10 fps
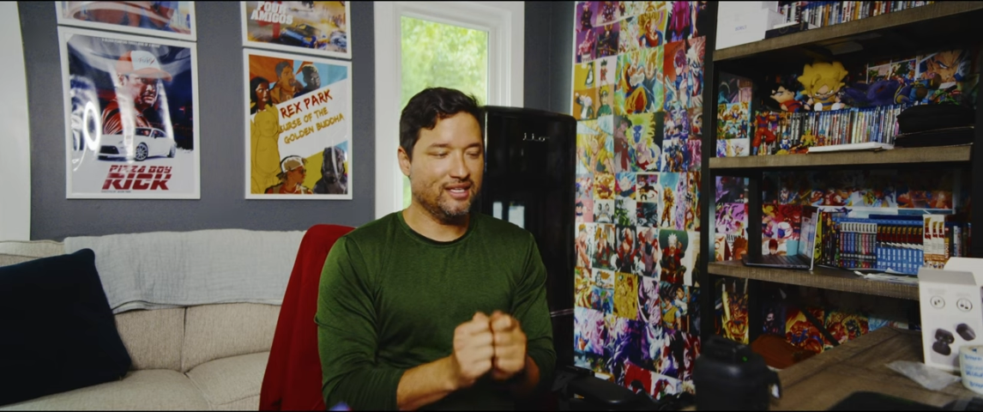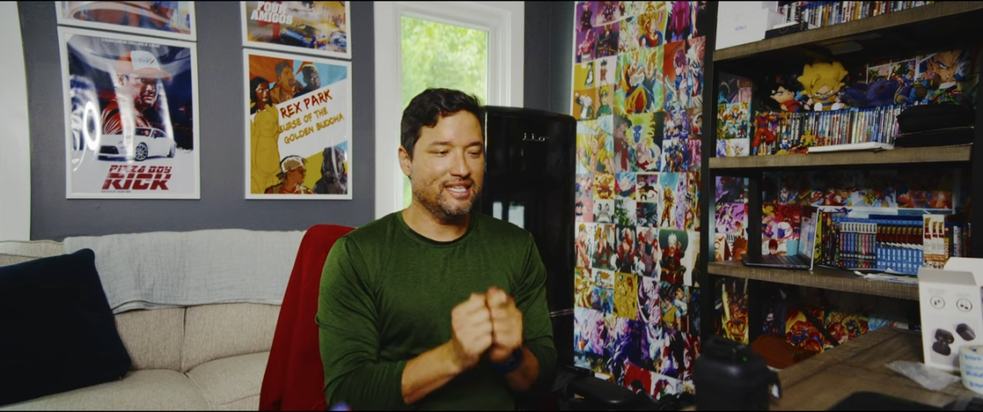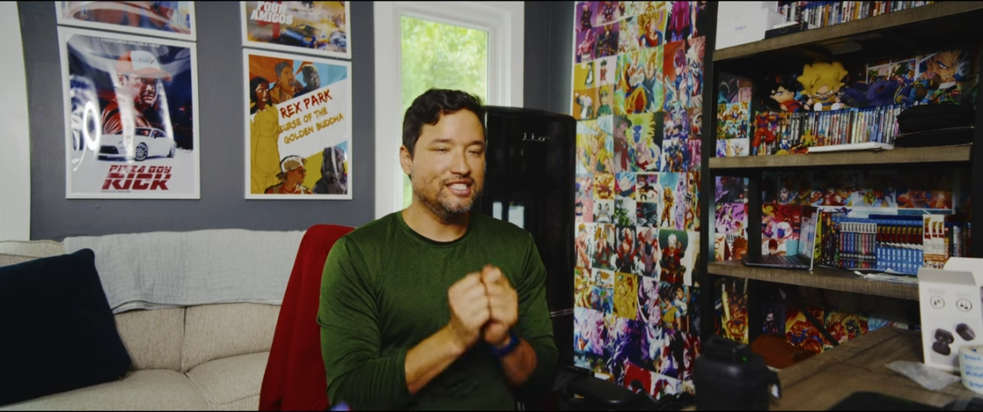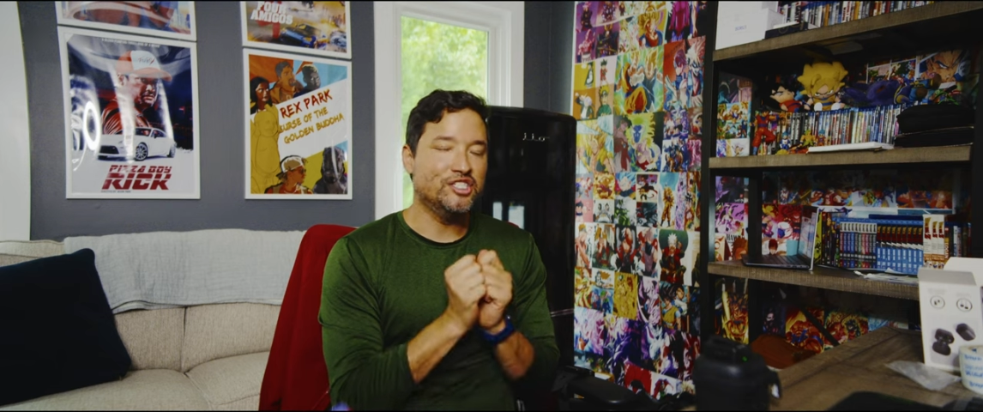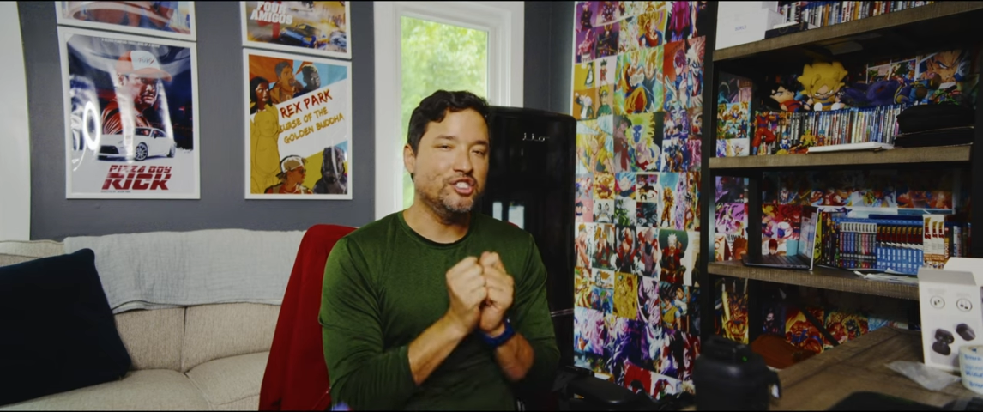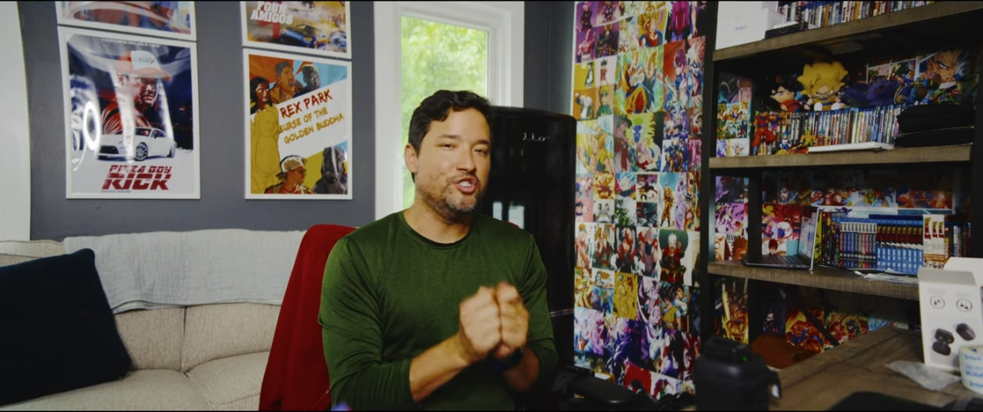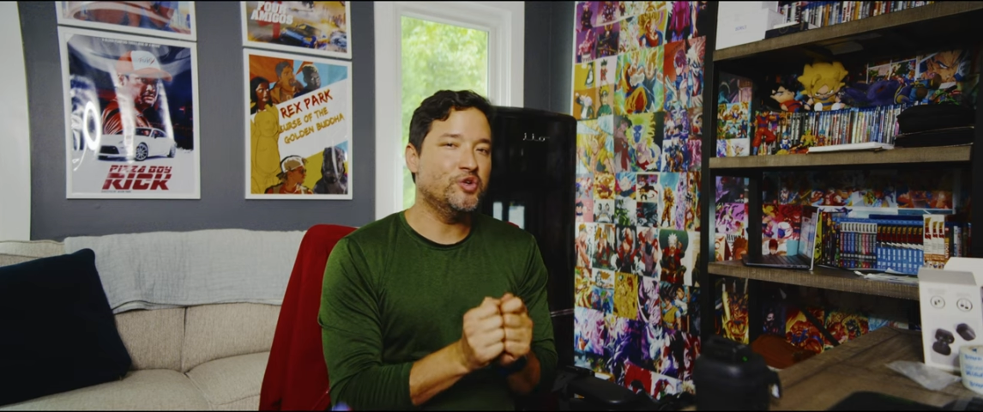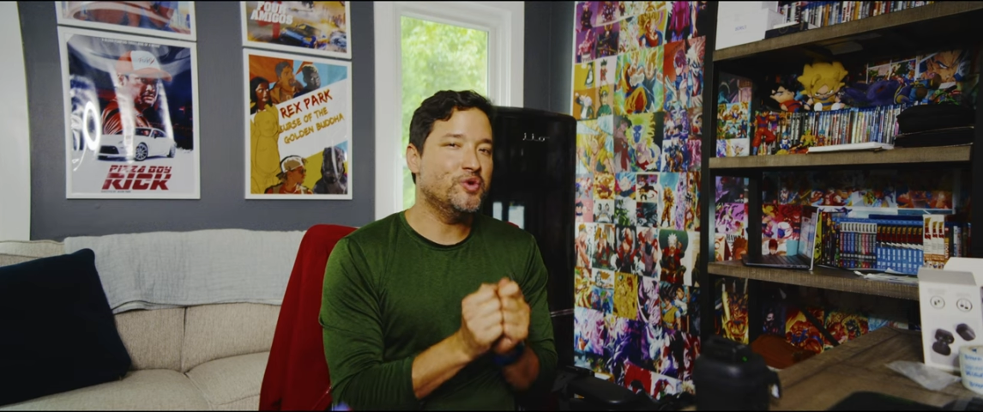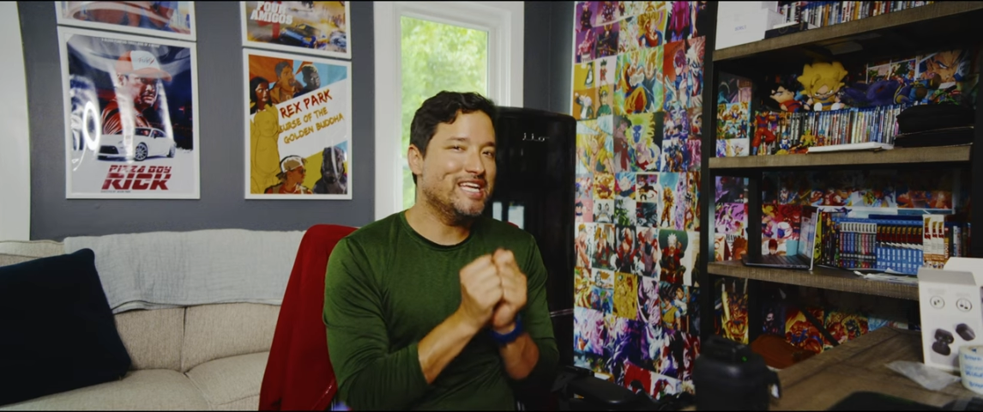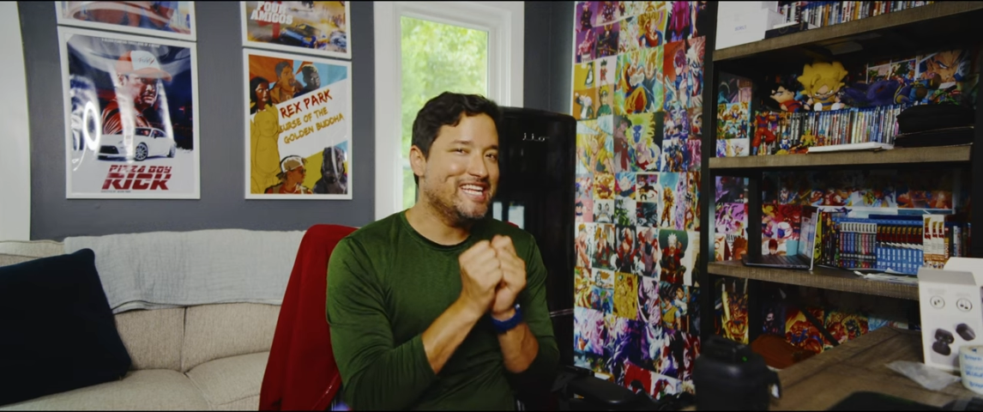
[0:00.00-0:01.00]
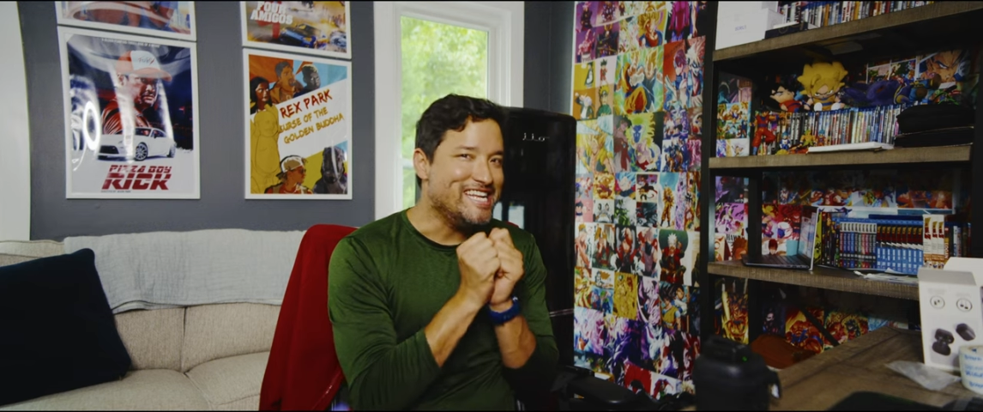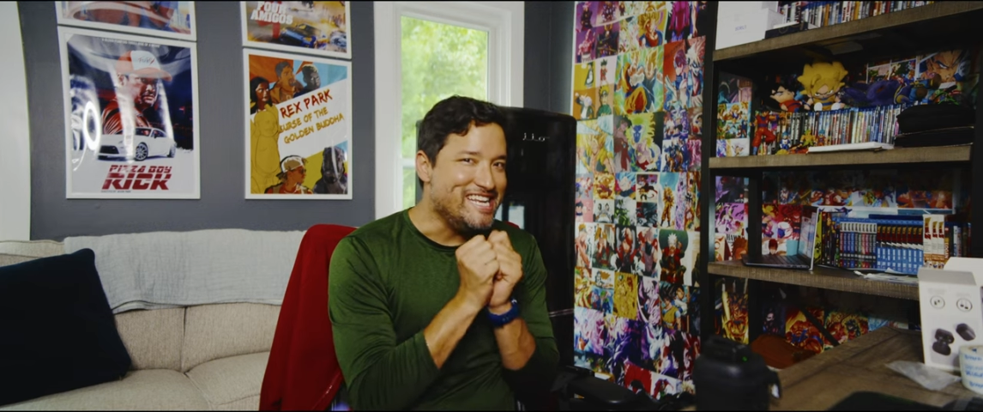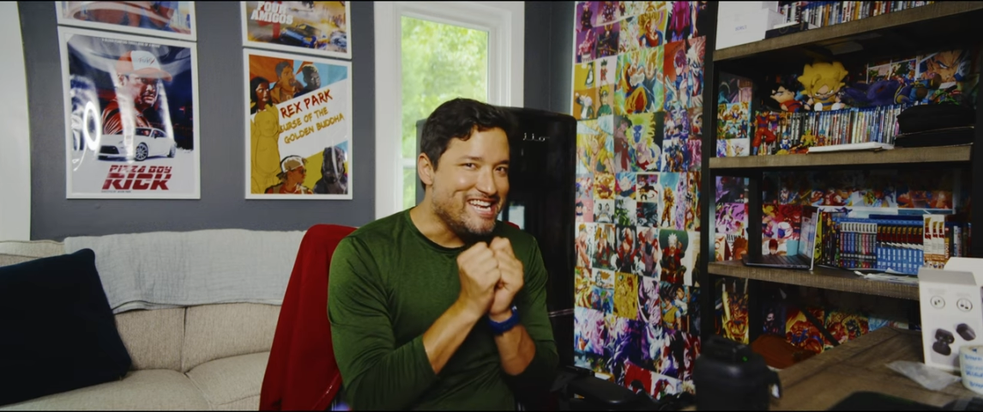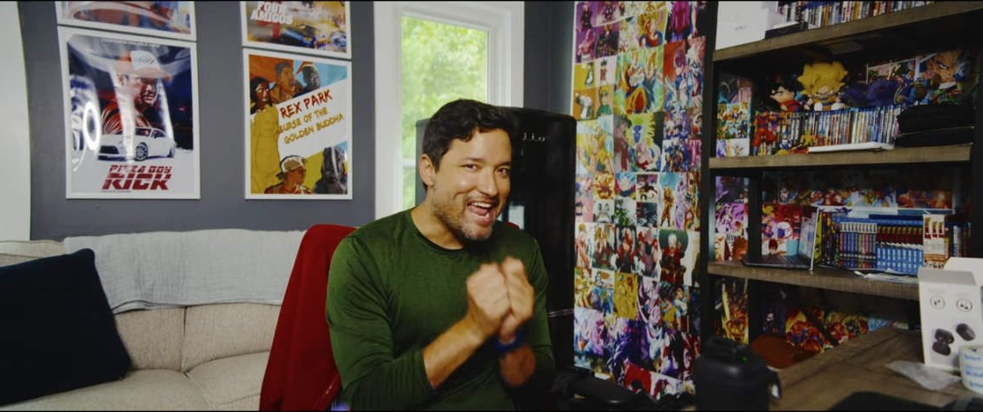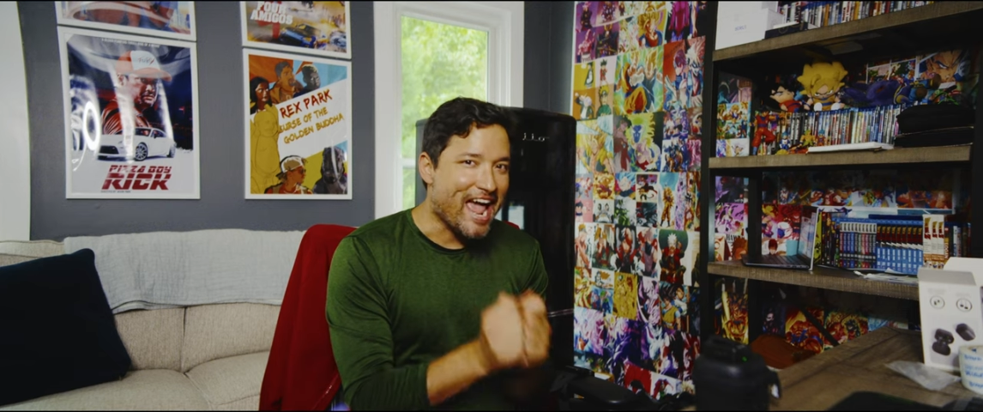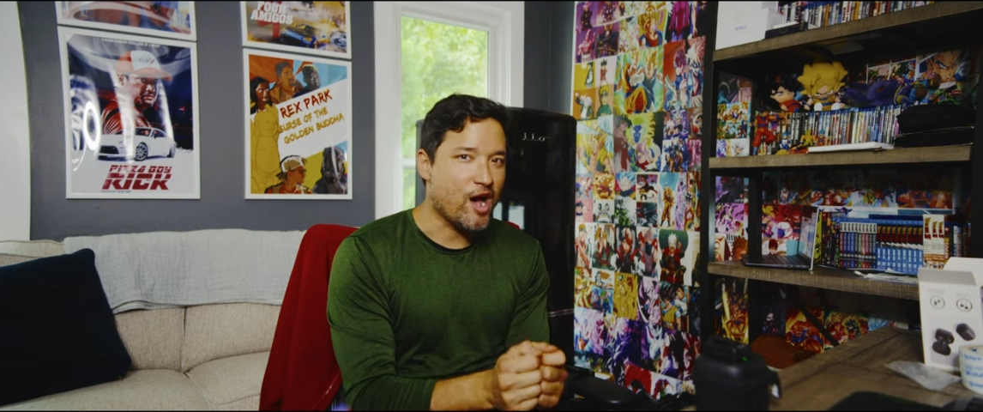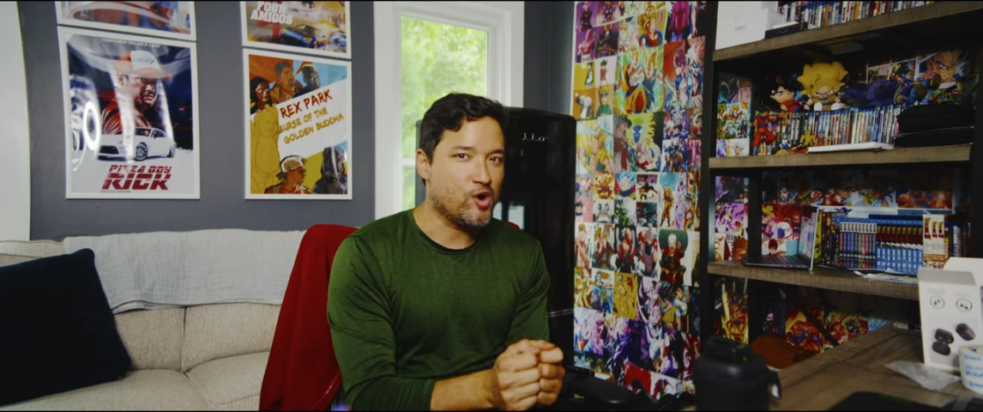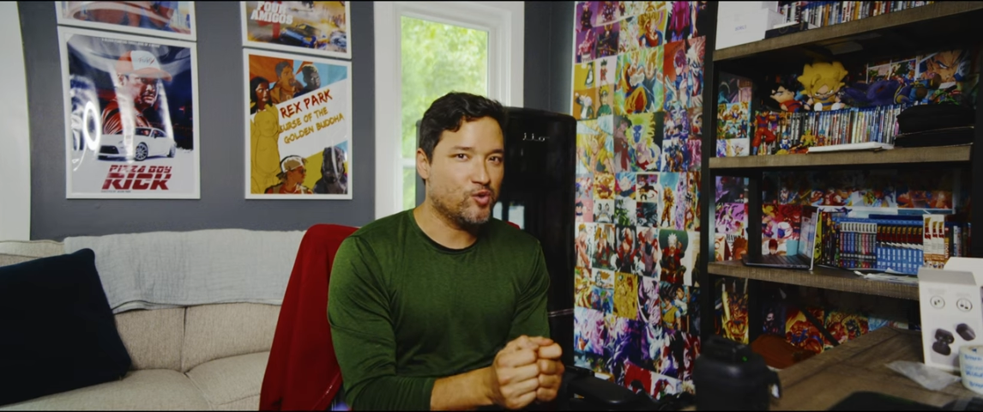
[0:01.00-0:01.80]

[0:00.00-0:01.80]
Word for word: is to do it now.